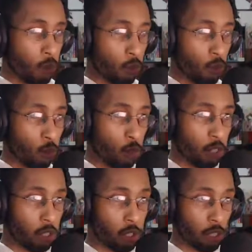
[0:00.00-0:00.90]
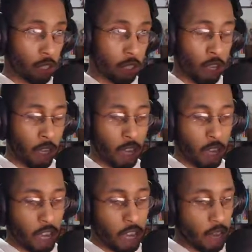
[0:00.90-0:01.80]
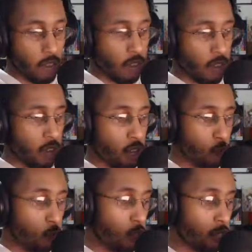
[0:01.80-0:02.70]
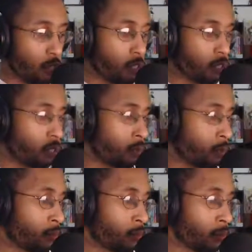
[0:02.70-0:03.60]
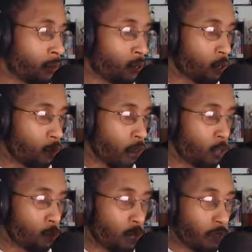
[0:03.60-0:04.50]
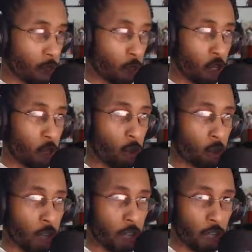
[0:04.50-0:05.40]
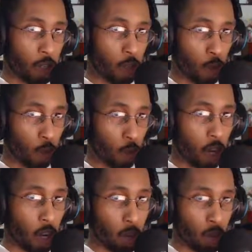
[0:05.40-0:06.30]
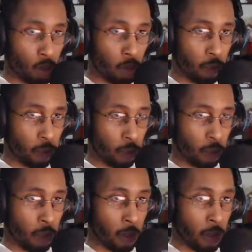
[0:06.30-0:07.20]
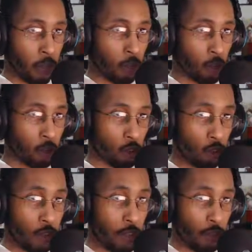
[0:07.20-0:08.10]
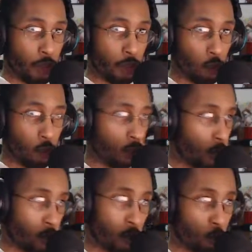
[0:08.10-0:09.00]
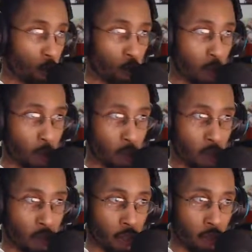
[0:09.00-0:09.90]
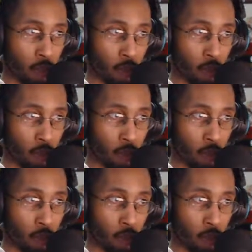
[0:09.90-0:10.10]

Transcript: realistically, it wouldn't surprise me if Sony was trying to do a move to create their own streaming service.